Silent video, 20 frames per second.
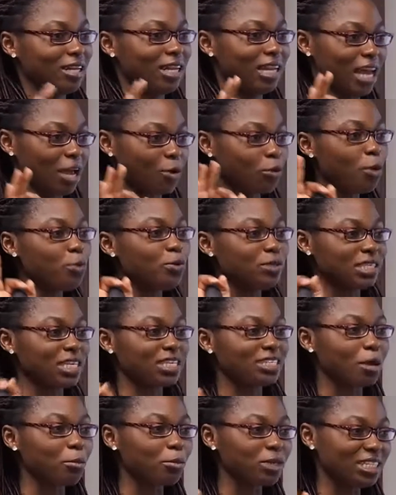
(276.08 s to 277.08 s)
like when we
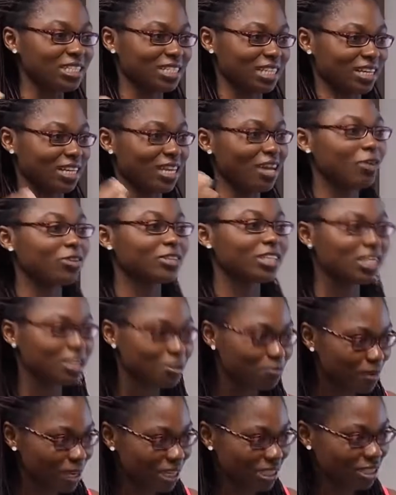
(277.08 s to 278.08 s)
say somebody is an elderly
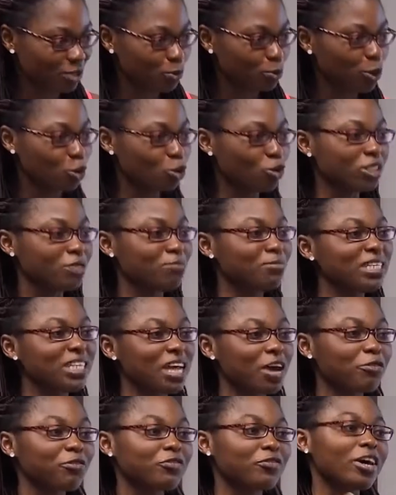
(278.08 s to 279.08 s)
person, we don't mean
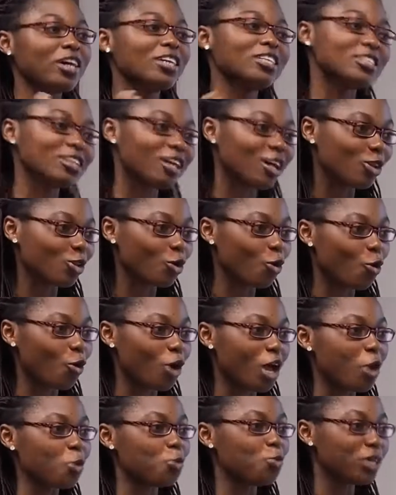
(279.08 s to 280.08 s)
a fragile or
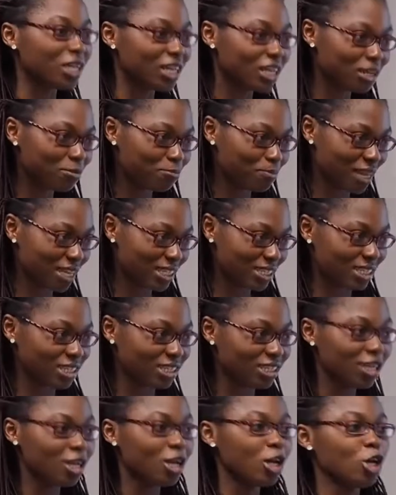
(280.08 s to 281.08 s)
a weak
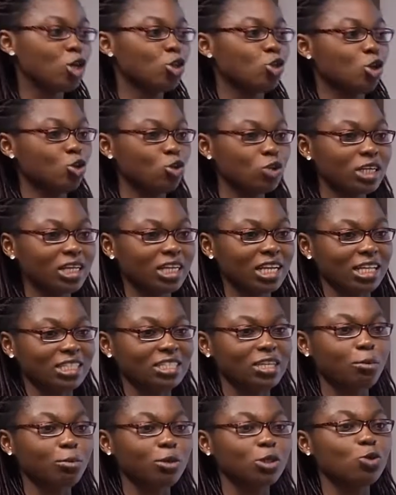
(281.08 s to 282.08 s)
person. You're looking at
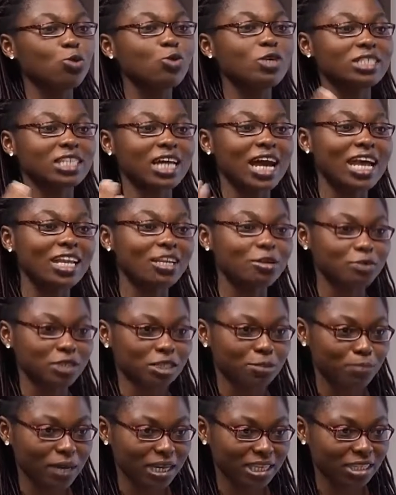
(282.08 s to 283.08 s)
somebody who is highly
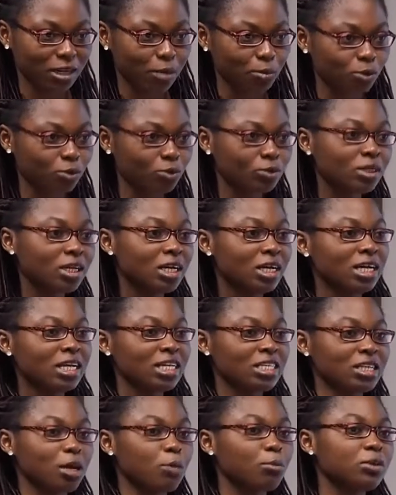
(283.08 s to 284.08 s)
respectable,
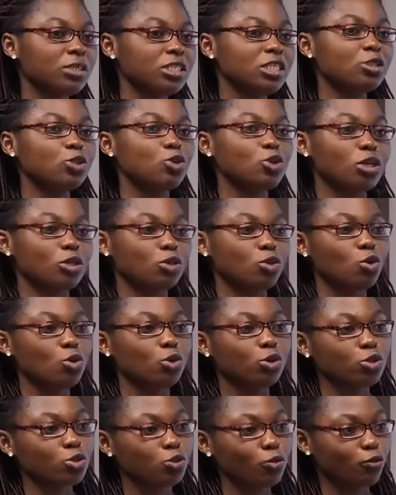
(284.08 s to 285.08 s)
somebody you can
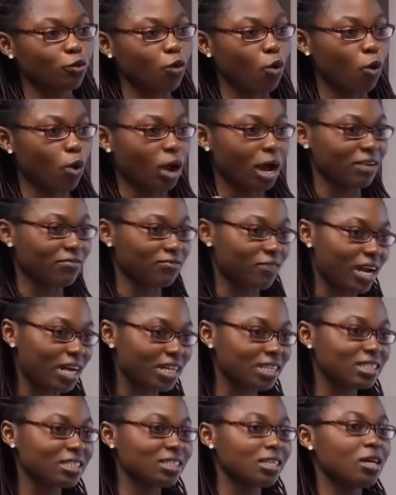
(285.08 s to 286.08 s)
go to for
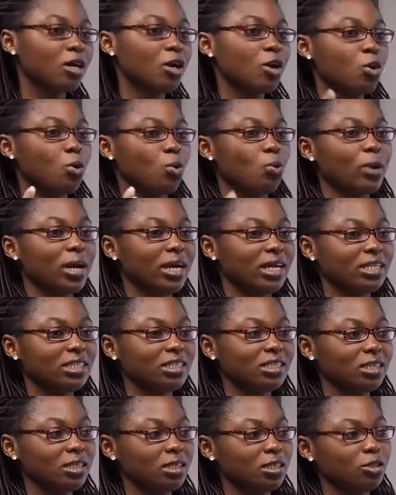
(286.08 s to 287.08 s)
advice
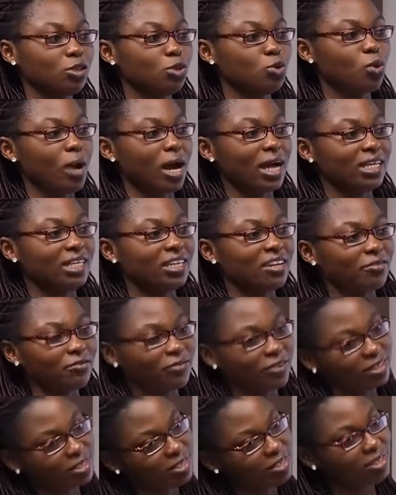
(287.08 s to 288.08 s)
when you are in a
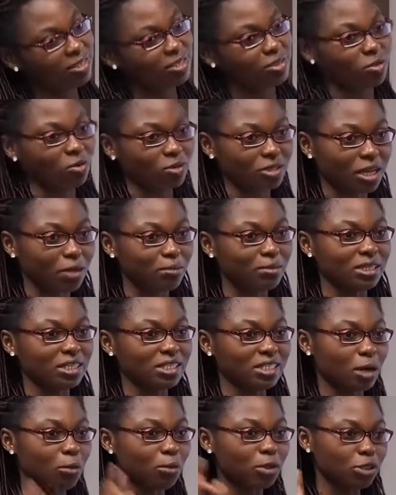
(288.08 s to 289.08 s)
fix or something,
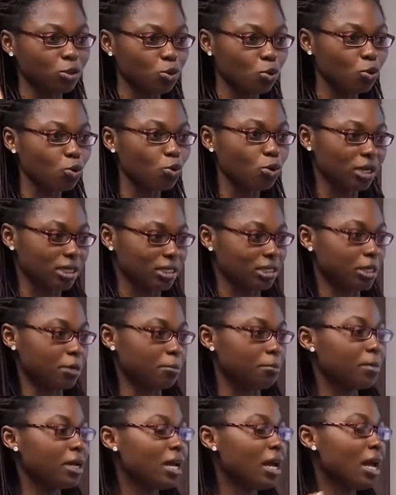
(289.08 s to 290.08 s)
somebody who is a